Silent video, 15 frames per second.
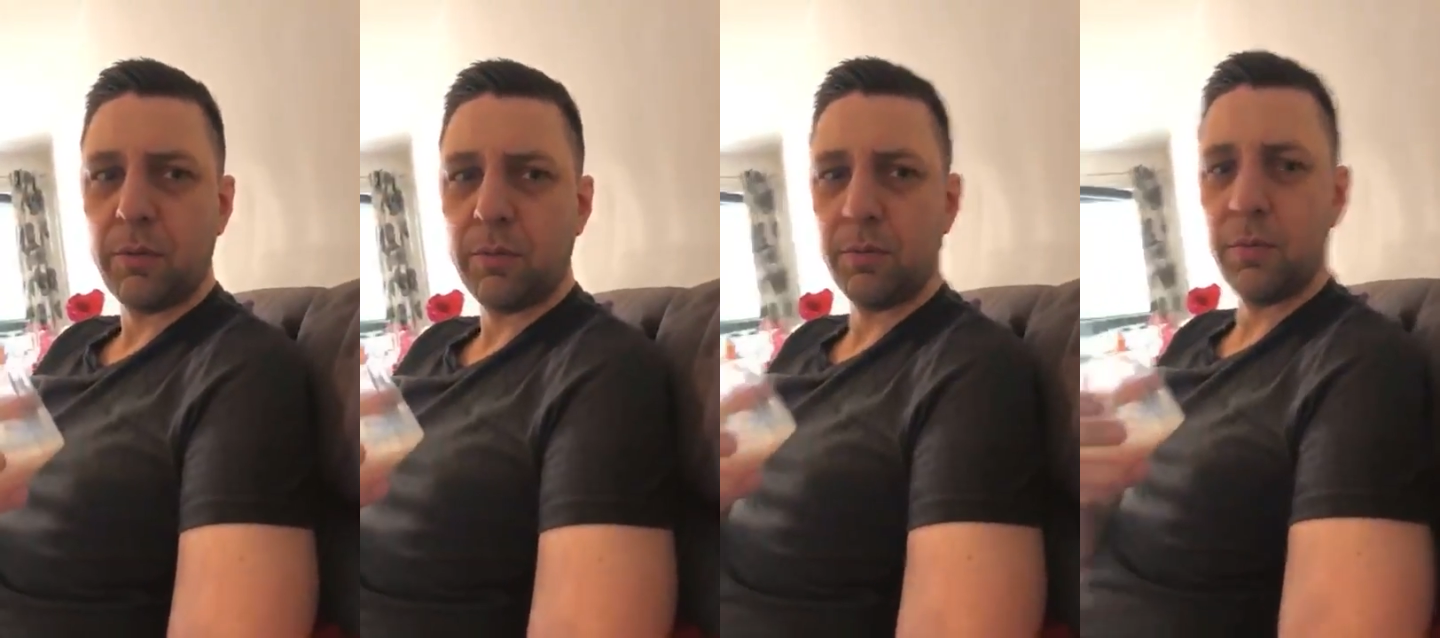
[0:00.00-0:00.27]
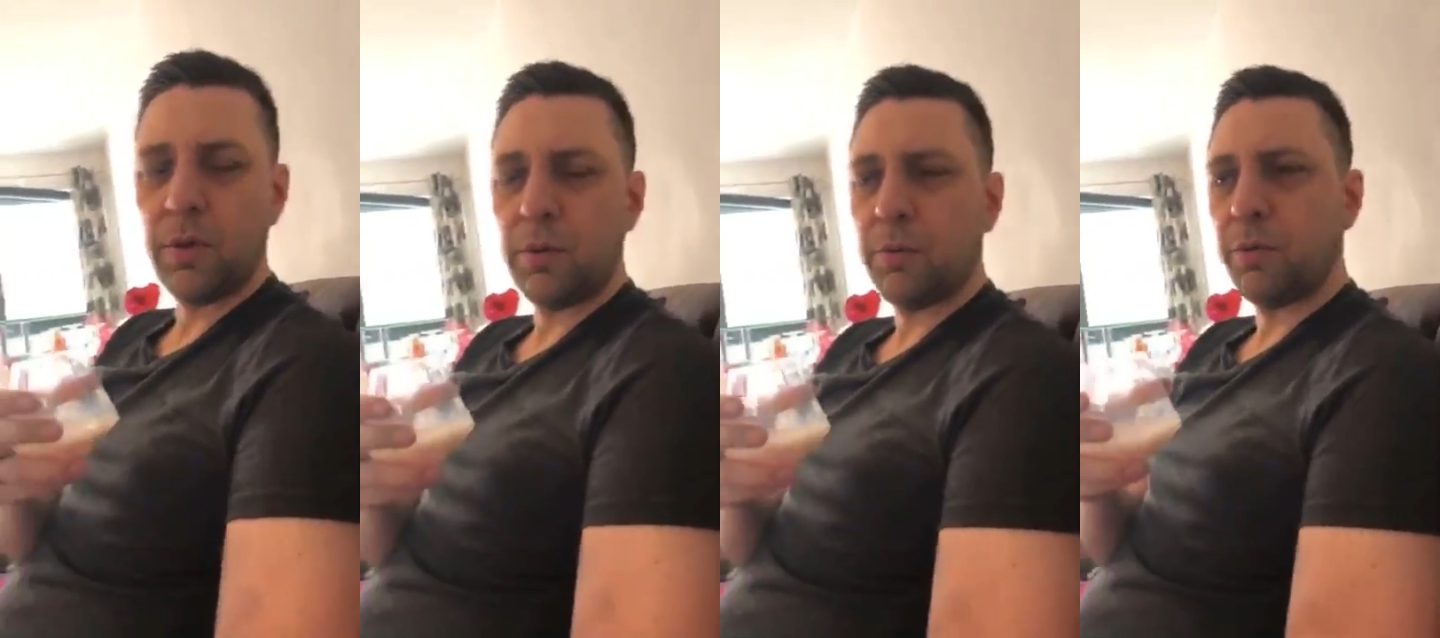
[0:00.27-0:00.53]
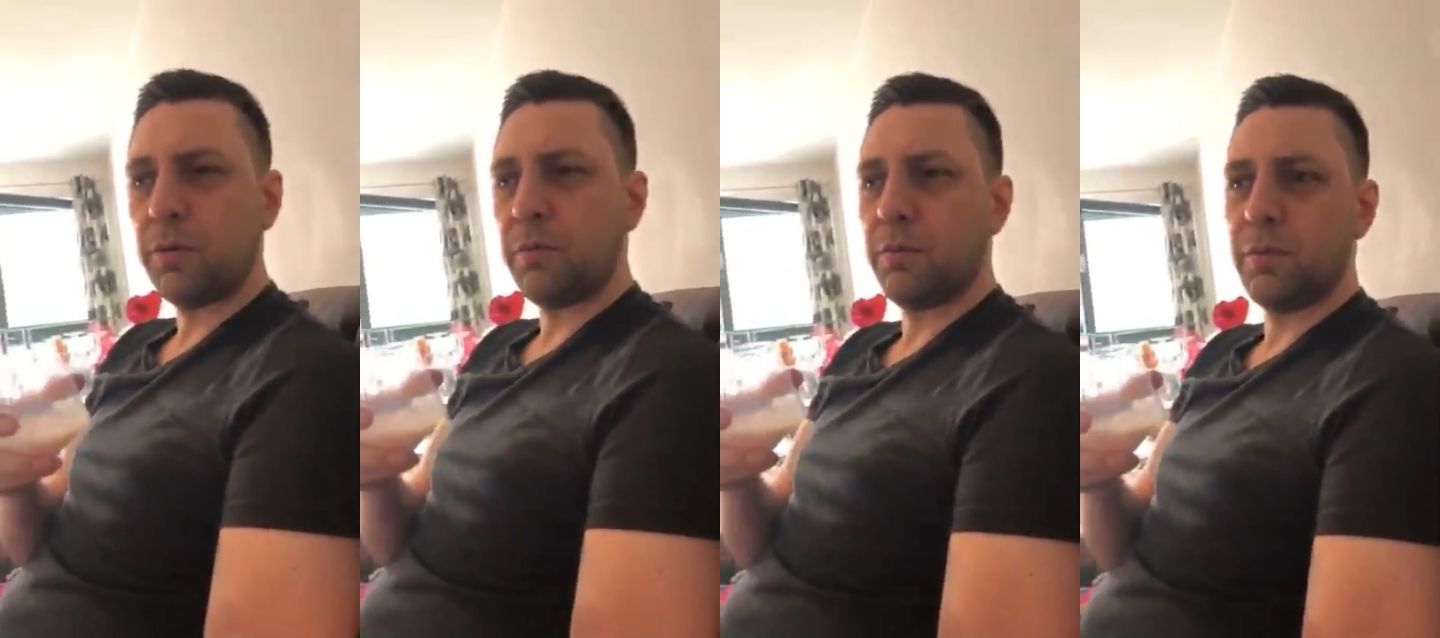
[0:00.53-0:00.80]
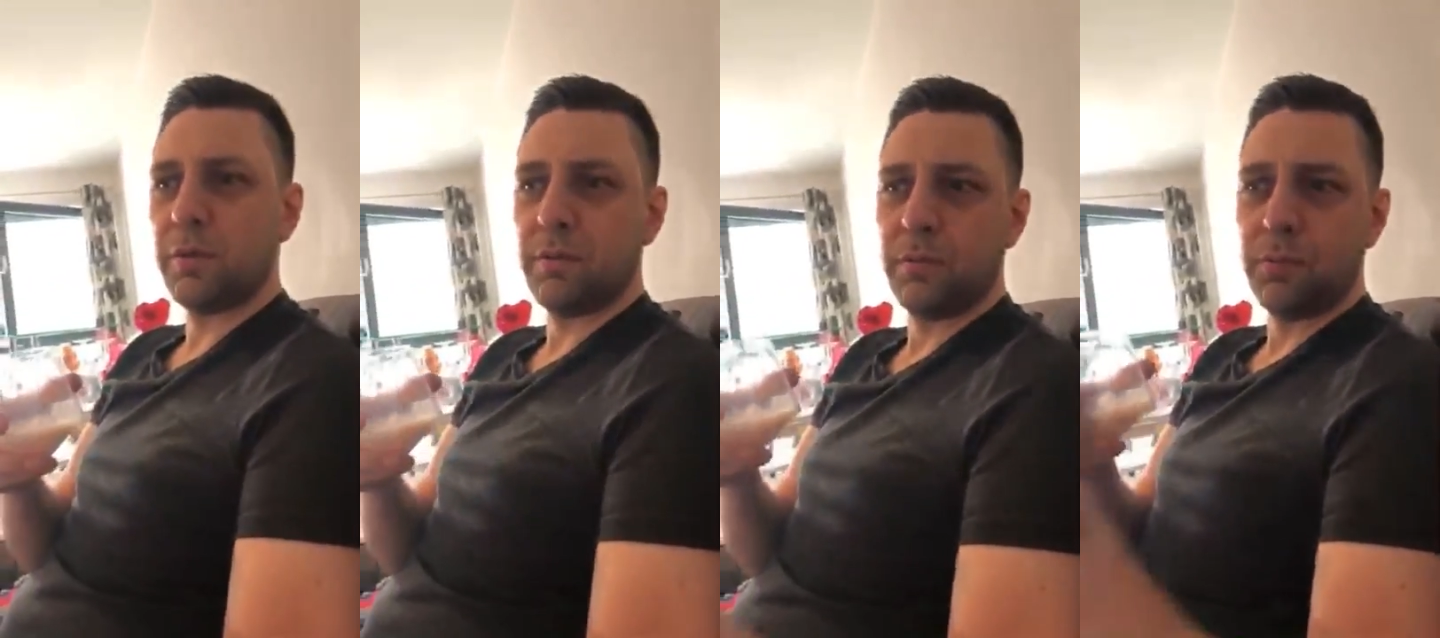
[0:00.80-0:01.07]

you would say with, with it.